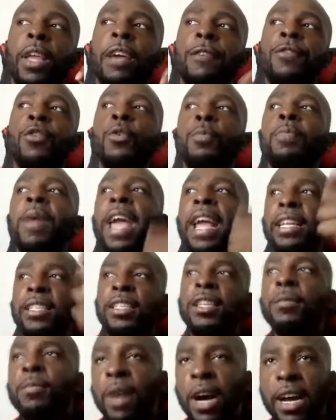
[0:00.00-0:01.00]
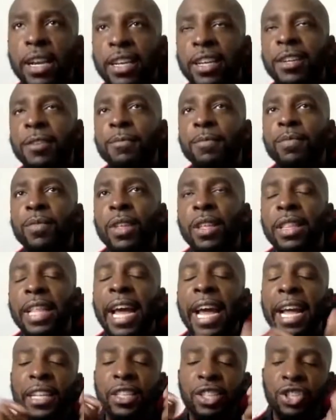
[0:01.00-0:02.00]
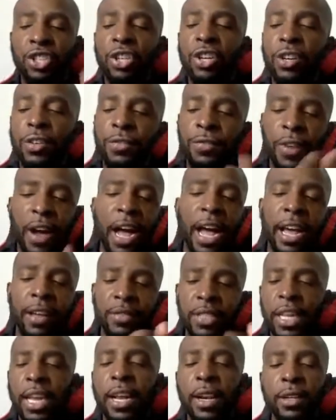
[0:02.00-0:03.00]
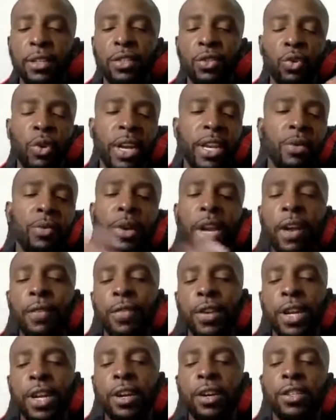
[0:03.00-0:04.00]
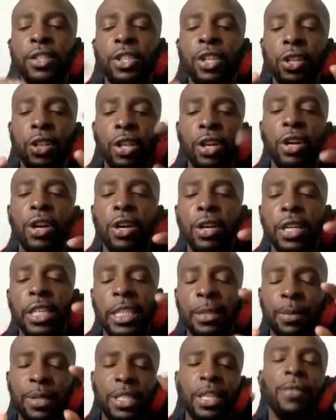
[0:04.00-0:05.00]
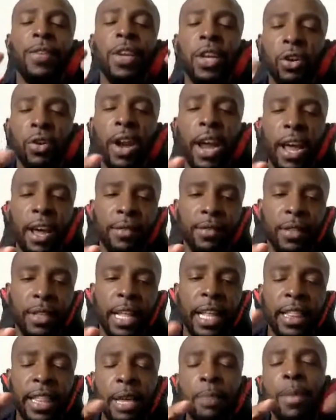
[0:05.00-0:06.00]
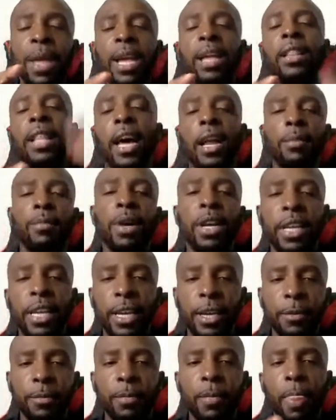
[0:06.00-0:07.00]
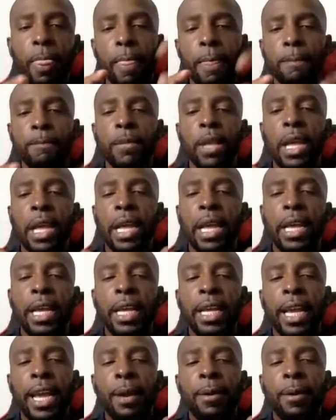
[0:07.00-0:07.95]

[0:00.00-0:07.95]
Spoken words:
if you pay somebody that has took 5, 10, 20, whatever years to learn a specific craft that they make a lot of money in,